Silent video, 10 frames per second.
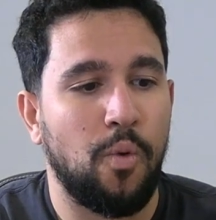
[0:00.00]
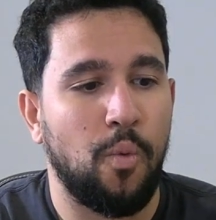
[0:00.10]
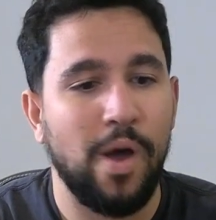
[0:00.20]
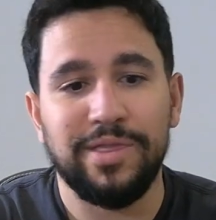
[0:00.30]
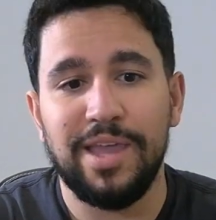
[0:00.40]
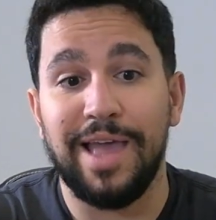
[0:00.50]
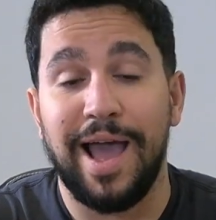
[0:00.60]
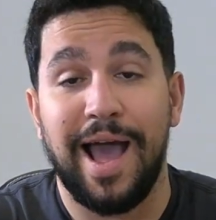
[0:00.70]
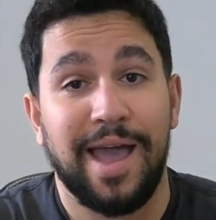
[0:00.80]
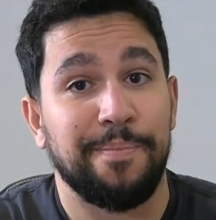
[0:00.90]
One thing
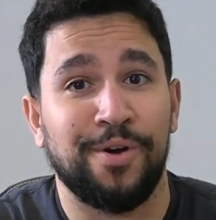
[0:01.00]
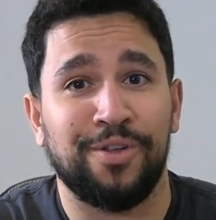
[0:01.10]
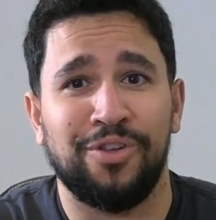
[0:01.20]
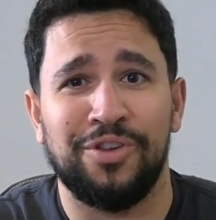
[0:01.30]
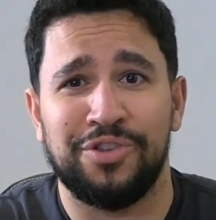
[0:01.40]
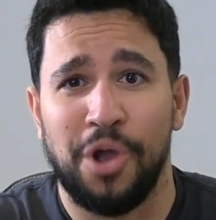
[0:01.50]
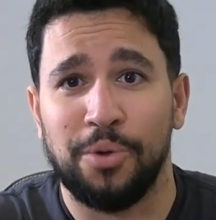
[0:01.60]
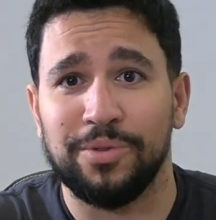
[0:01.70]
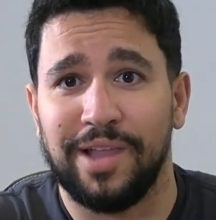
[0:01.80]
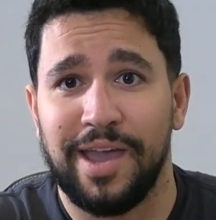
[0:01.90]
that I personally
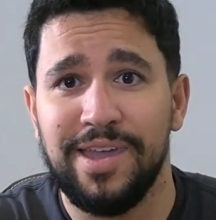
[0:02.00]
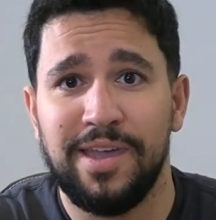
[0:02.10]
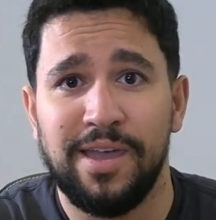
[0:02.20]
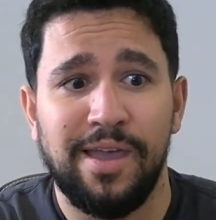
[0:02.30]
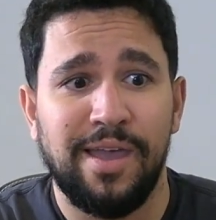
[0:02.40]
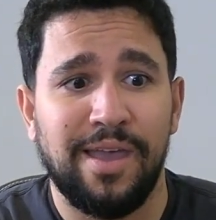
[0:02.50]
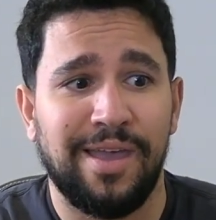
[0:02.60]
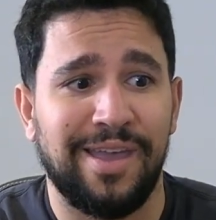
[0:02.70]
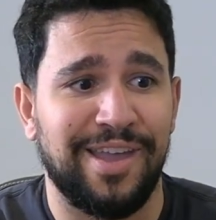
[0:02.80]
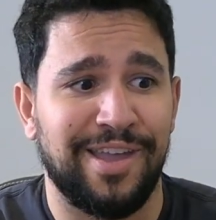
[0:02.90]
don't like
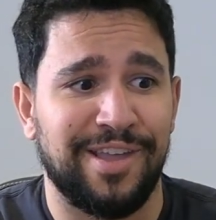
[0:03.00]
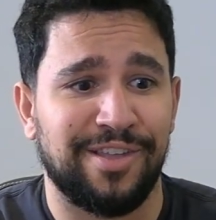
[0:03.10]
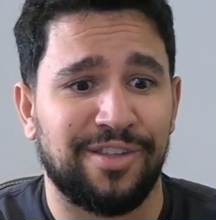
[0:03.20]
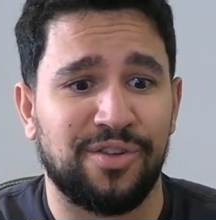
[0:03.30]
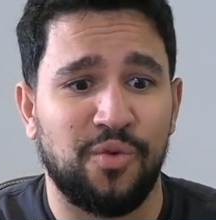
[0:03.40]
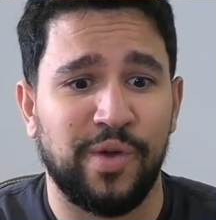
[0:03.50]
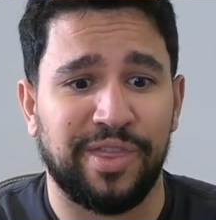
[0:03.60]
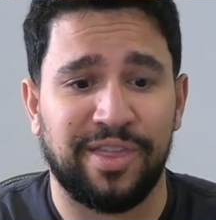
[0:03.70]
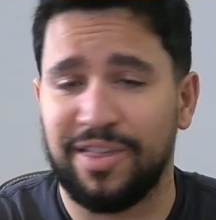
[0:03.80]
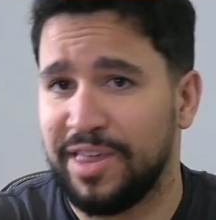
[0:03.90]
is,
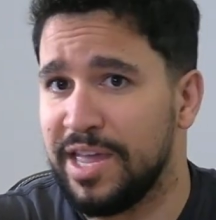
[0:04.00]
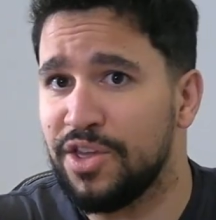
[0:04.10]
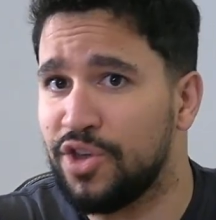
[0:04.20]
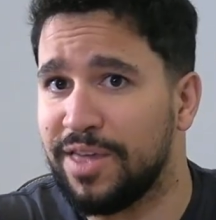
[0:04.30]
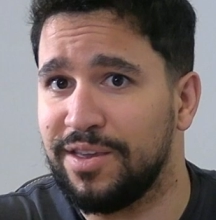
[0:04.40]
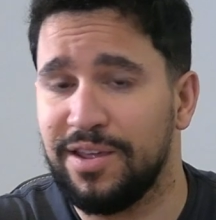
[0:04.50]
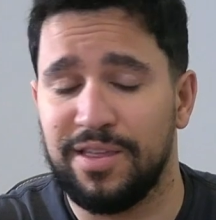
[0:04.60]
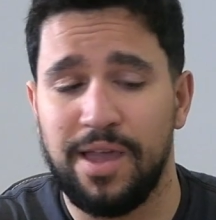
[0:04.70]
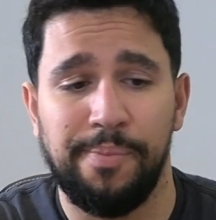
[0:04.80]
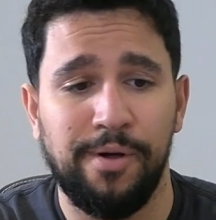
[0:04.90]
with Siege as an
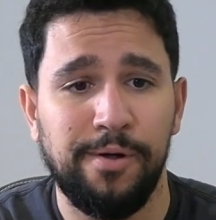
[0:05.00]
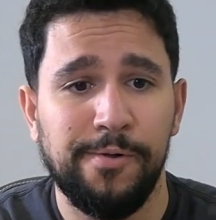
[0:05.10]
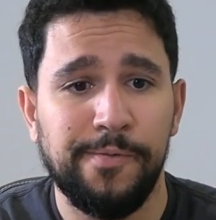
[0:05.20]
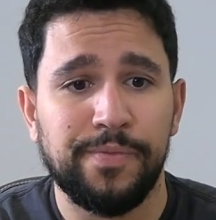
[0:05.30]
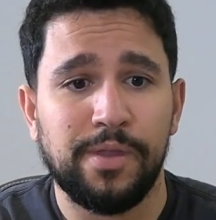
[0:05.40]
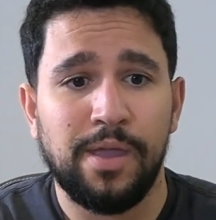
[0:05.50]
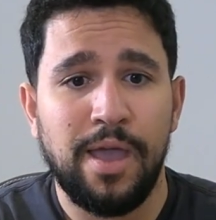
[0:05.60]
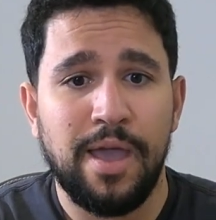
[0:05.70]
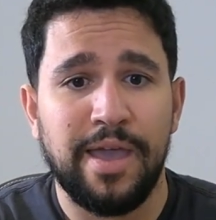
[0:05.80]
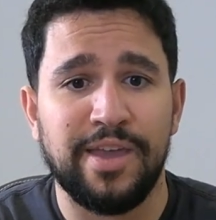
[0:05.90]
example,
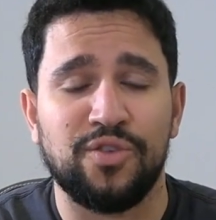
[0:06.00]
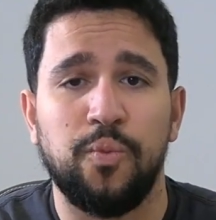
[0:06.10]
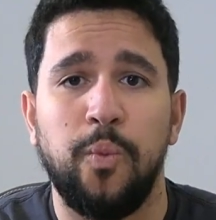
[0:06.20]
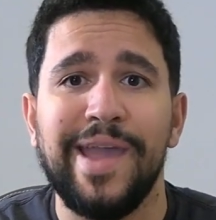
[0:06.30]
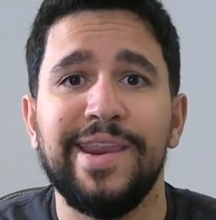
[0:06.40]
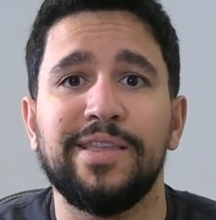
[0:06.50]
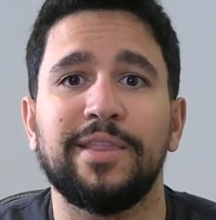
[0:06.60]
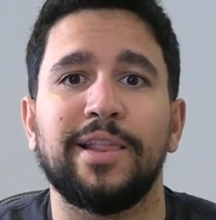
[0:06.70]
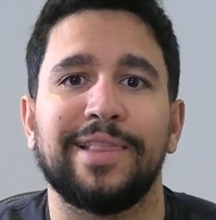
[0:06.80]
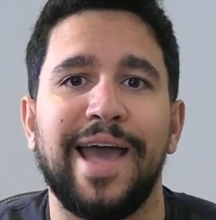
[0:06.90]
is waiting to
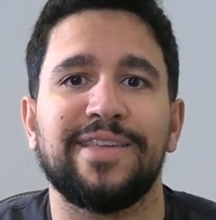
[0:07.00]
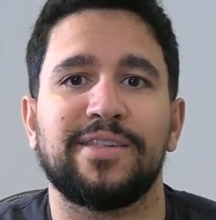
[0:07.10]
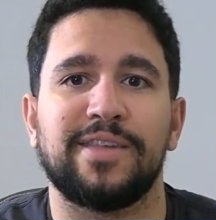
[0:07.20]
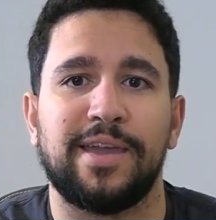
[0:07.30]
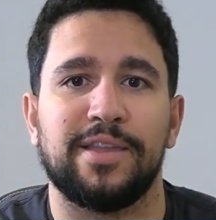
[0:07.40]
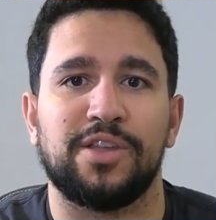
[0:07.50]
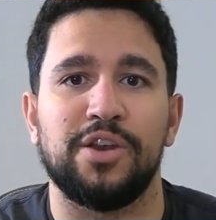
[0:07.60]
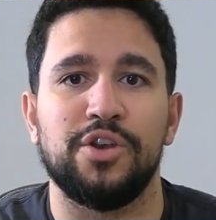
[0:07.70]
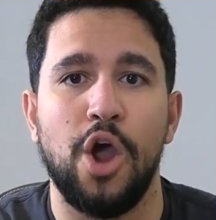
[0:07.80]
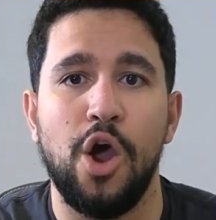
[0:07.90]
the last second to
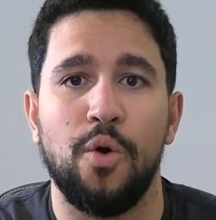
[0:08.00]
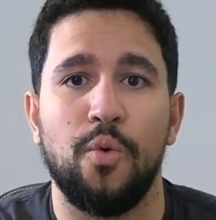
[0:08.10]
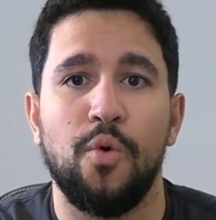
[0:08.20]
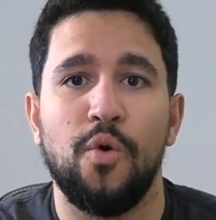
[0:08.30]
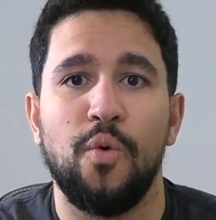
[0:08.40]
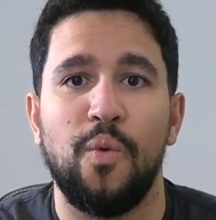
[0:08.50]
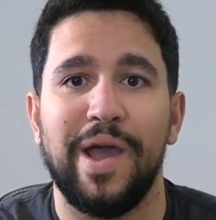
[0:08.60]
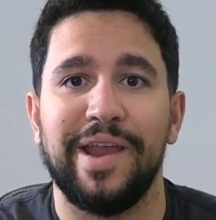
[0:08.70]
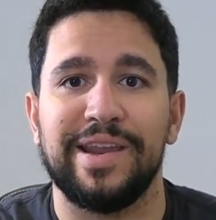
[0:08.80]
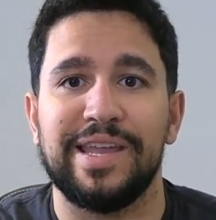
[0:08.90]
know
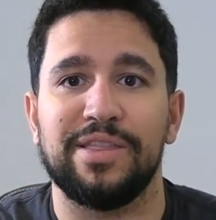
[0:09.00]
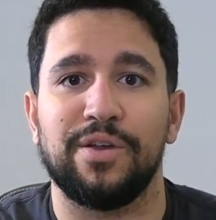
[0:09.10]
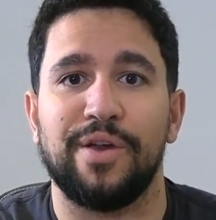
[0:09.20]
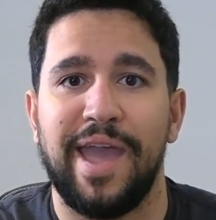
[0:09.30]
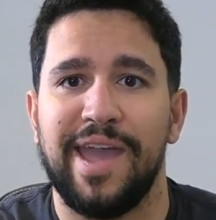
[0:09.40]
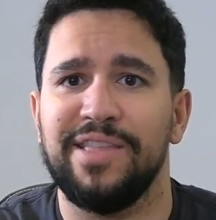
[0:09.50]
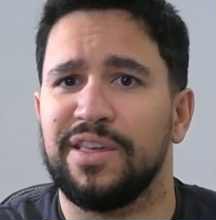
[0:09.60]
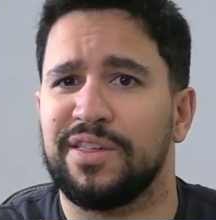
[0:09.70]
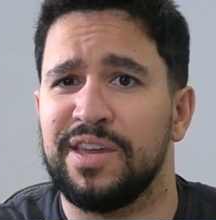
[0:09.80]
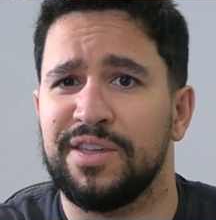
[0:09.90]
when either A,
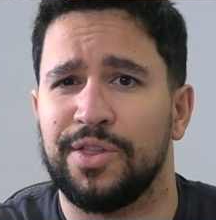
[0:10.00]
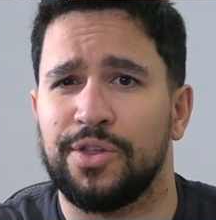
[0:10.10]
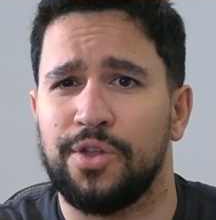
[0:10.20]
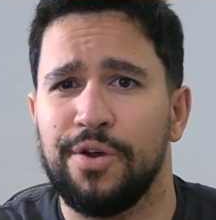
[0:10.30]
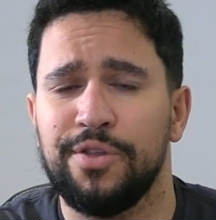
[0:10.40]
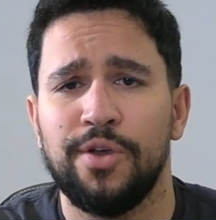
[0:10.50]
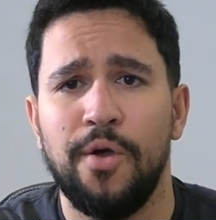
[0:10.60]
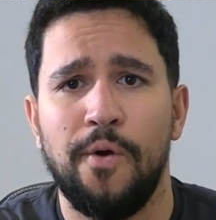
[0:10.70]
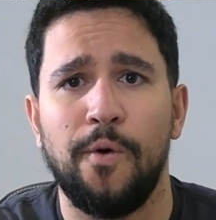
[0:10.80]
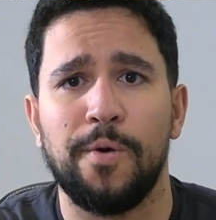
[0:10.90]
the season starts,
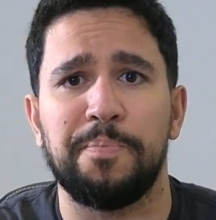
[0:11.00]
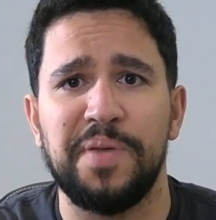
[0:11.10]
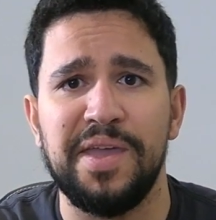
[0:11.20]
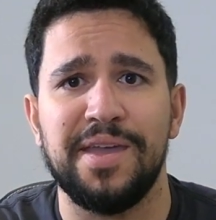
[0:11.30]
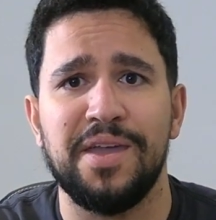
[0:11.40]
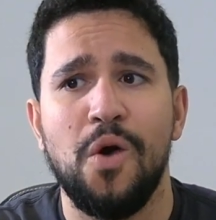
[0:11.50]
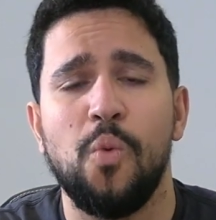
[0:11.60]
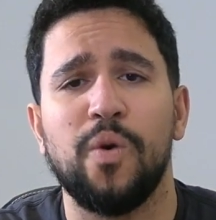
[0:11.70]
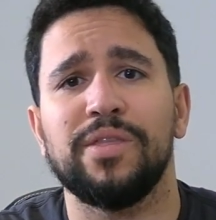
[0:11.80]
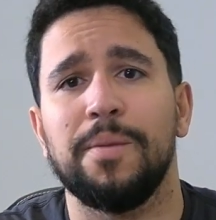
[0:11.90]
or B,
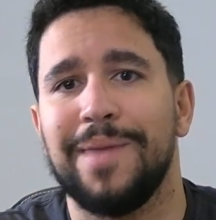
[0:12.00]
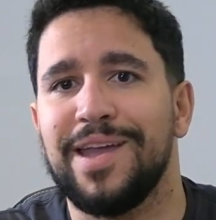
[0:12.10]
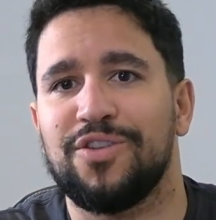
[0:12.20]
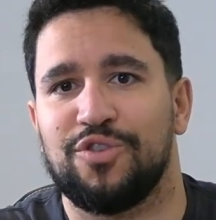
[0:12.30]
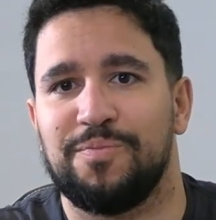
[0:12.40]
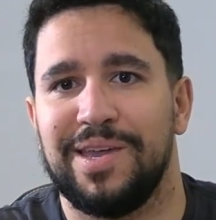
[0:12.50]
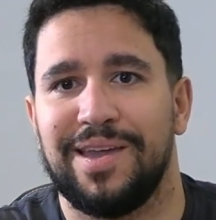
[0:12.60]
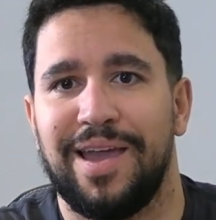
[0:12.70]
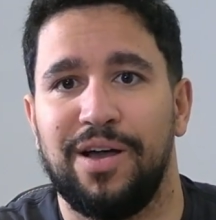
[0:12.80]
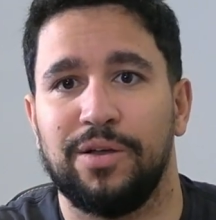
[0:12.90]
where the major is being
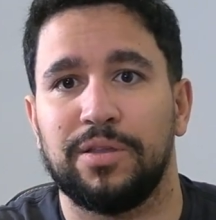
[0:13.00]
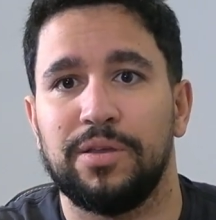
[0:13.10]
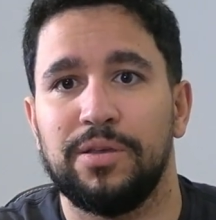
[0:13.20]
held.